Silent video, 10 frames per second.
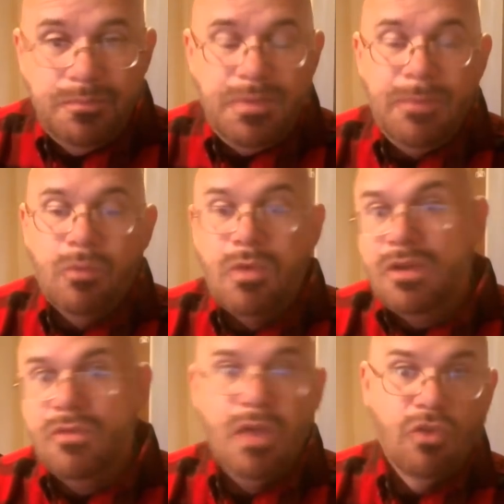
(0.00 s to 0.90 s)
People
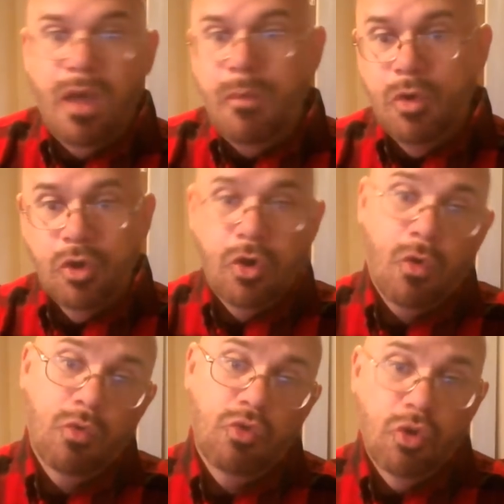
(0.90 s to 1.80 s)
running around saying, I'm going to
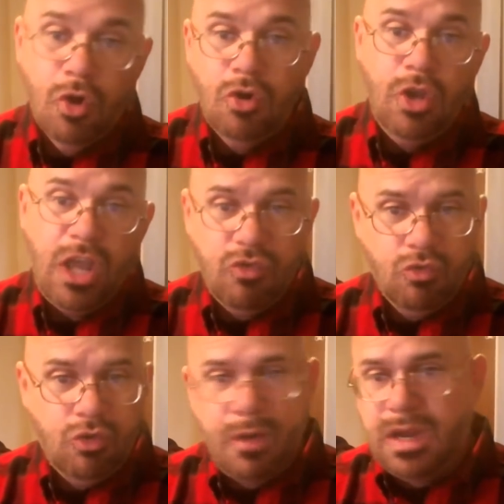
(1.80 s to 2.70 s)
go and learn the
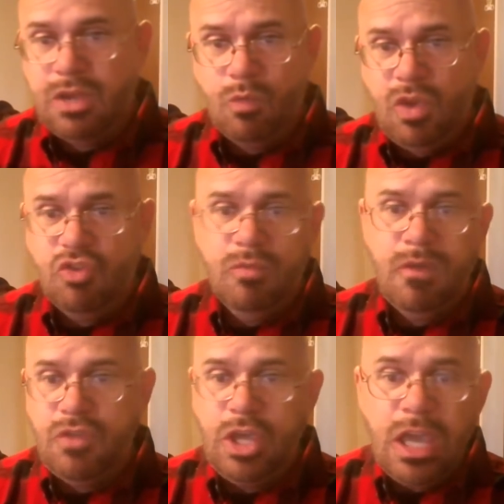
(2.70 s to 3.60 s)
esoteric wisdom
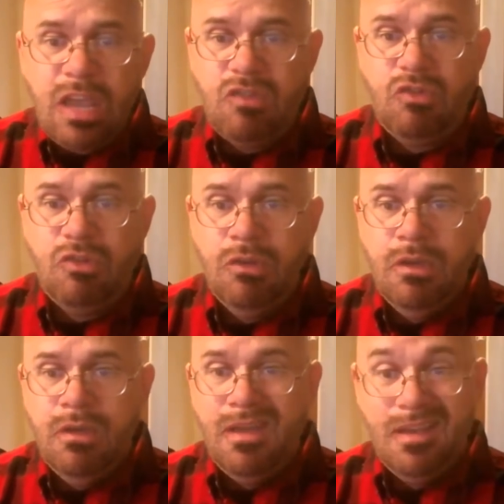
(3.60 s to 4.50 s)
of the East.
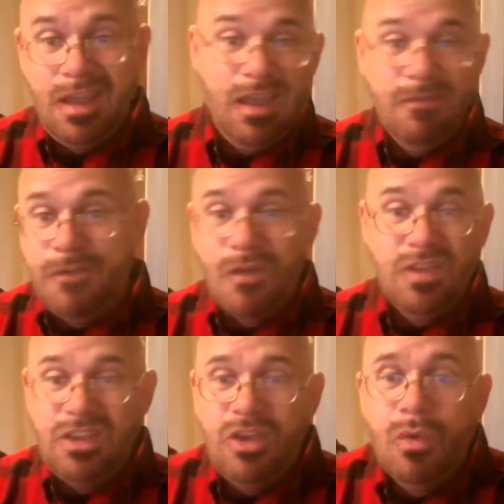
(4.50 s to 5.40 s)
And they get involved
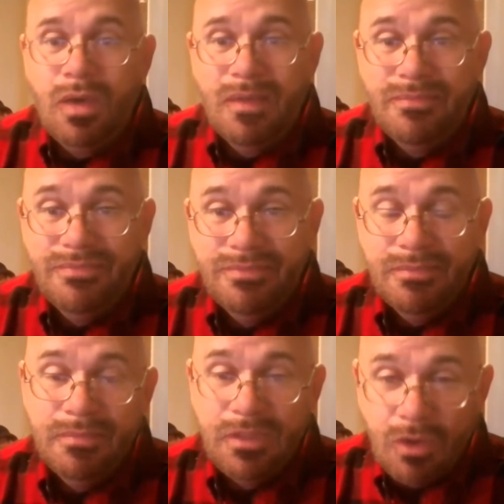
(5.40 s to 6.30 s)
in yoga.
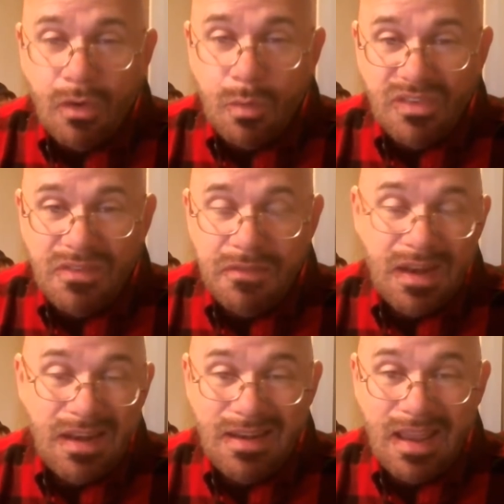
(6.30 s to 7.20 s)
Yoga was
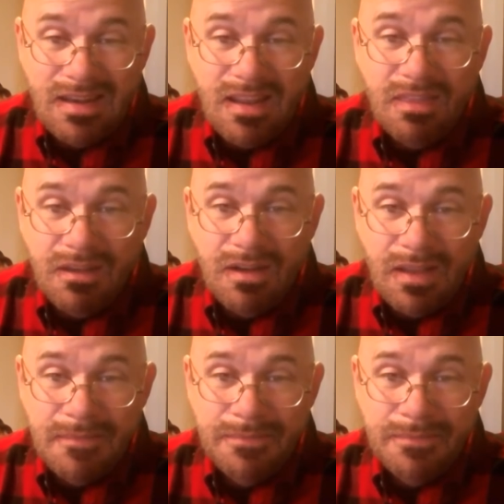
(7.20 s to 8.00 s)
invented in 1930.